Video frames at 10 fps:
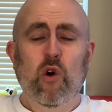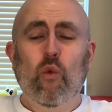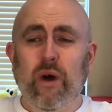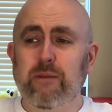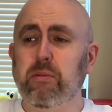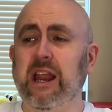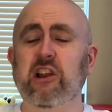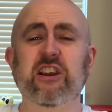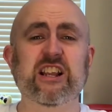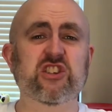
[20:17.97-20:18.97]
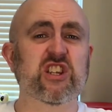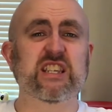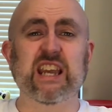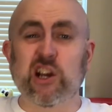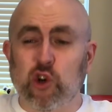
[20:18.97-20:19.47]
One player can just
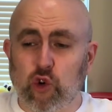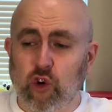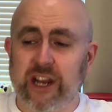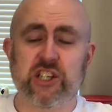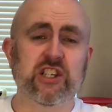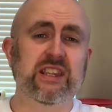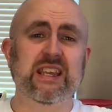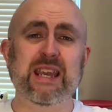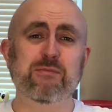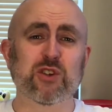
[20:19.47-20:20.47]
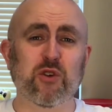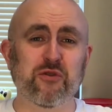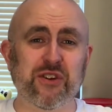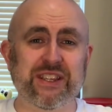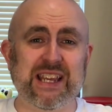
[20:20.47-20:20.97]
get crushed and the game is
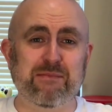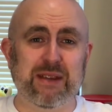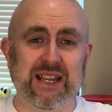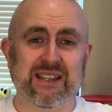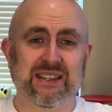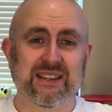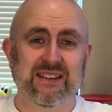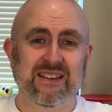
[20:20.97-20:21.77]
over in 10 minutes.